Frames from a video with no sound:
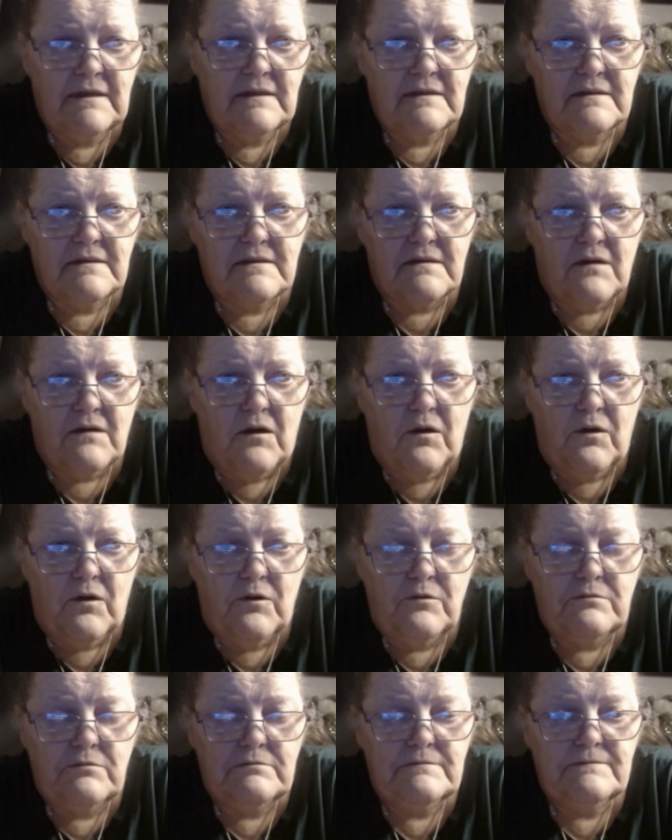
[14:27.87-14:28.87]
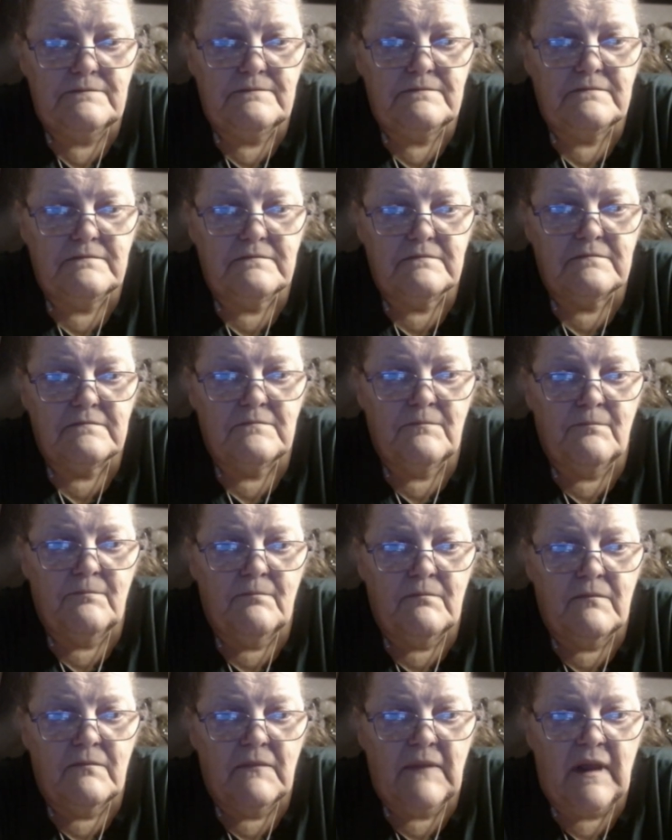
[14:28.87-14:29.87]
So
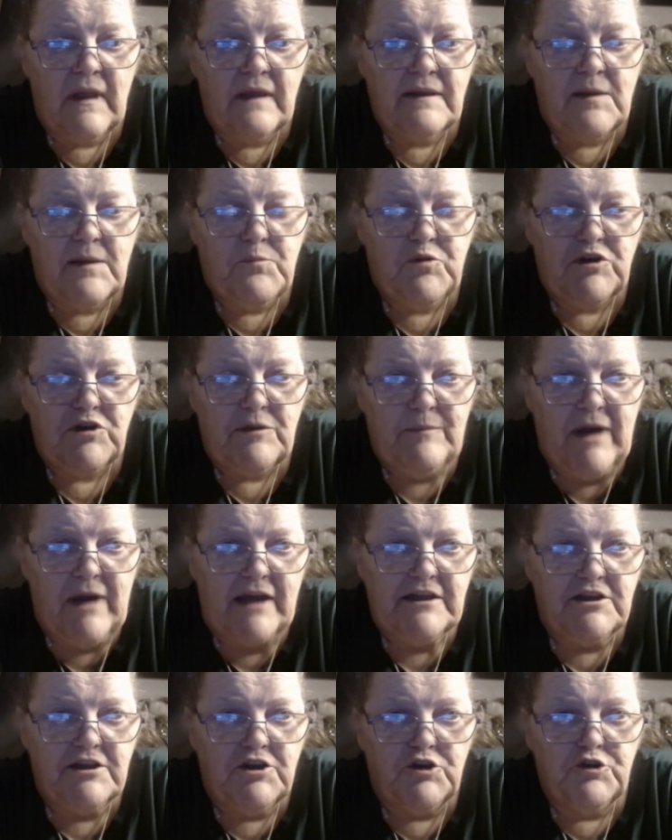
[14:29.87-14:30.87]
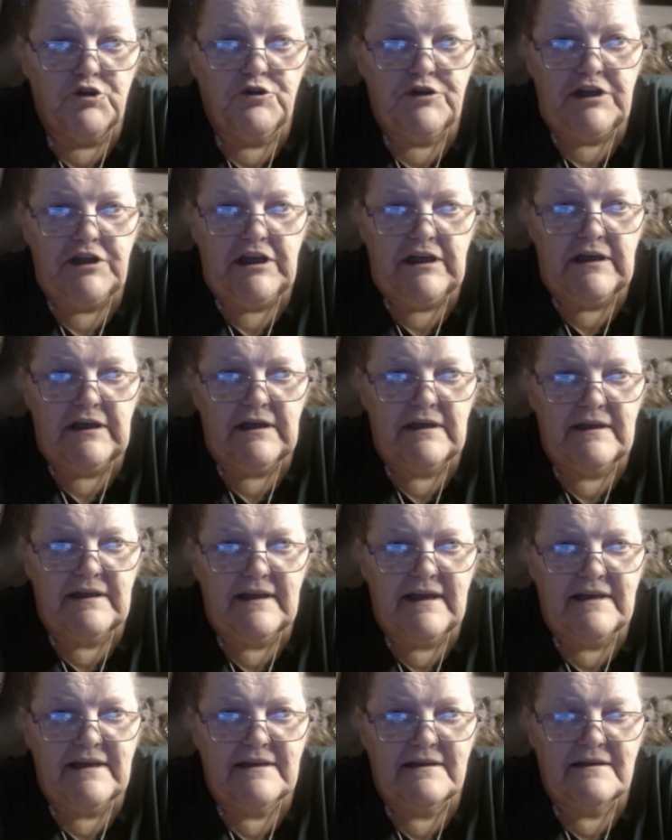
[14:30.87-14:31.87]
they put him on a gurney and
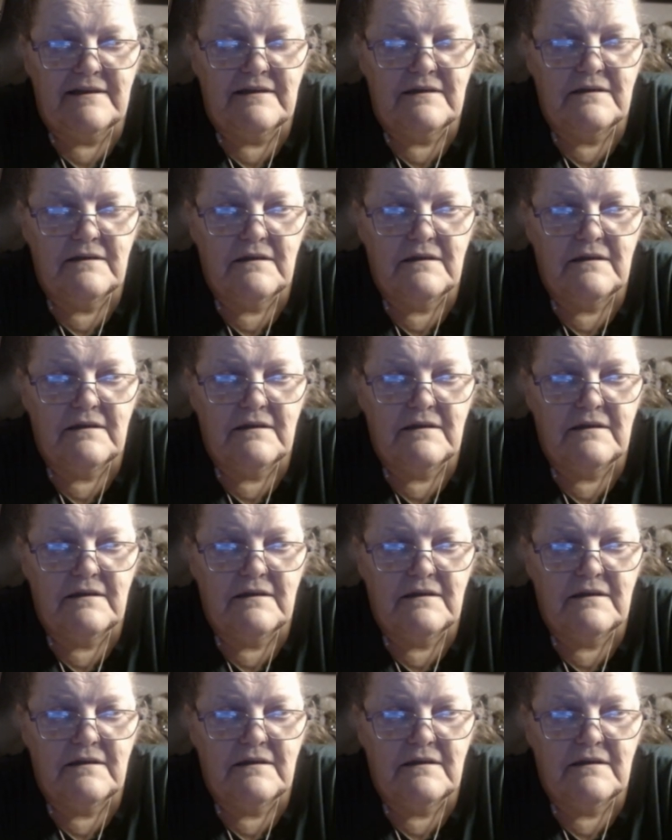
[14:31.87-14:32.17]
they